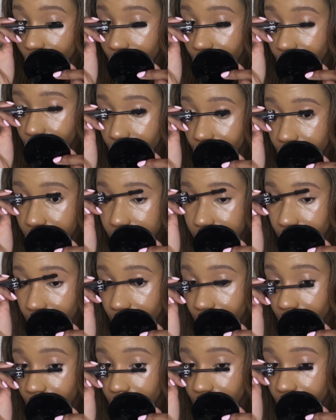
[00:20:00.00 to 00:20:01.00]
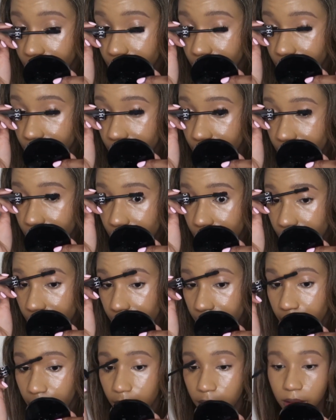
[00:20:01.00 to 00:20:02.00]
or no mascara.
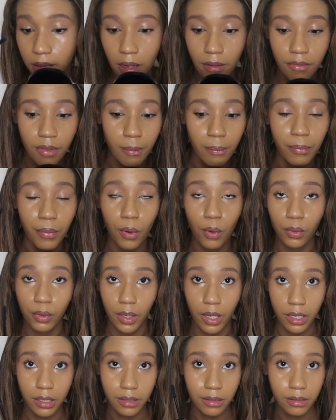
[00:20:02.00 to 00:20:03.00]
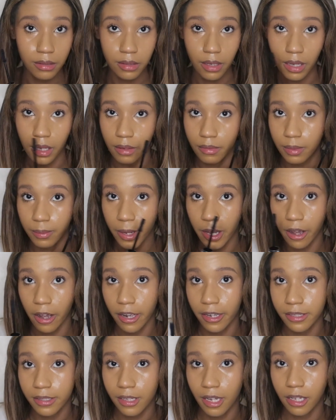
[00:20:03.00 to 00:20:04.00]
but I love the boldness it gives my
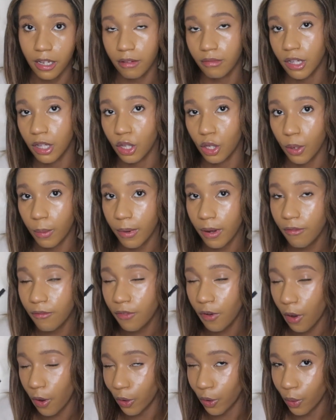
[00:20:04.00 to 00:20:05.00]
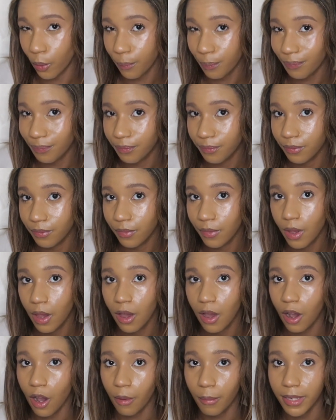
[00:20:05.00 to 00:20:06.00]
eyes. I love a little bit of volume
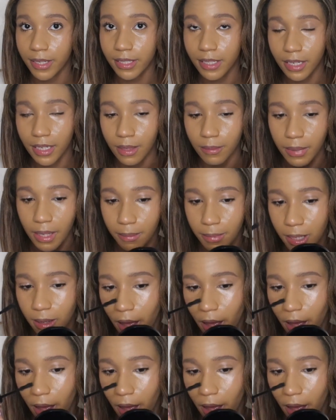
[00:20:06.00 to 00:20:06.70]
on my teeny baby